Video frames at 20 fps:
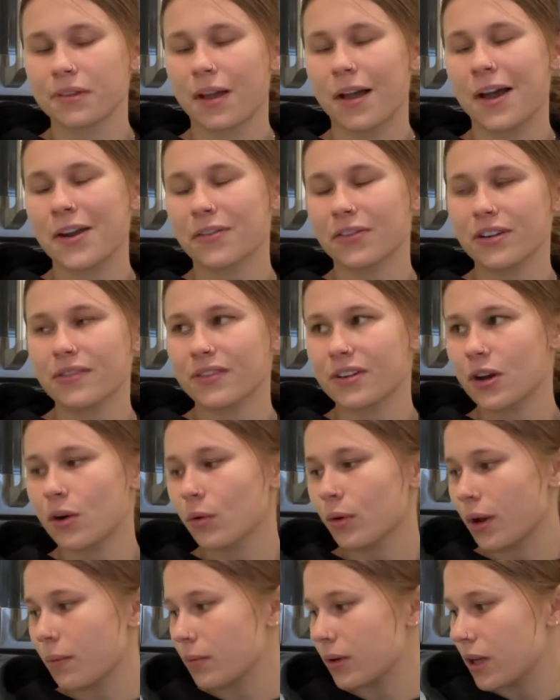I don't even know
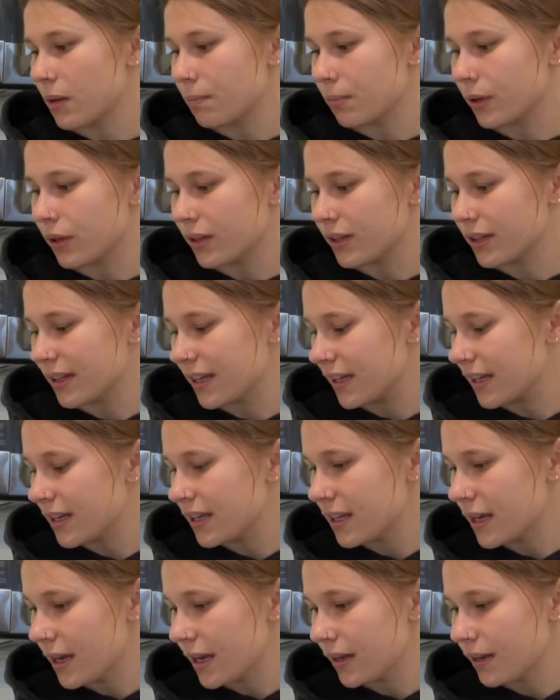what I'm gonna put in it
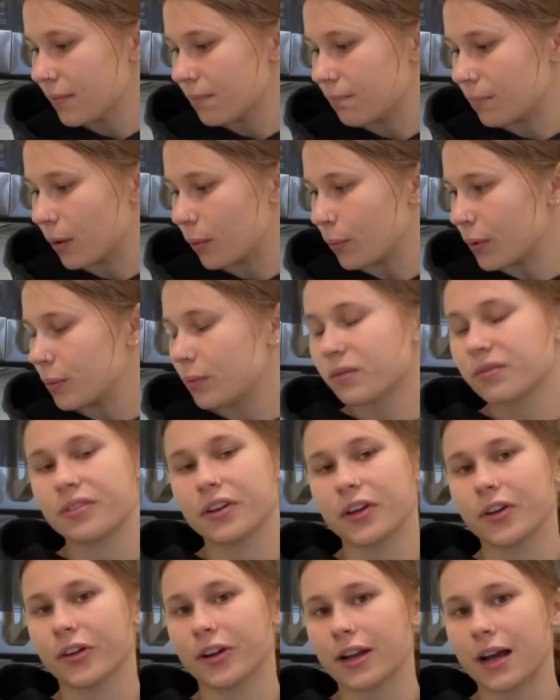yet, but we will
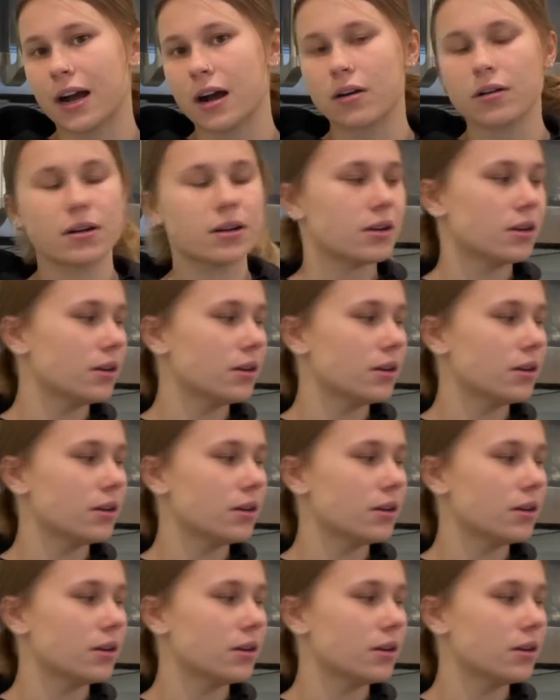figure it out.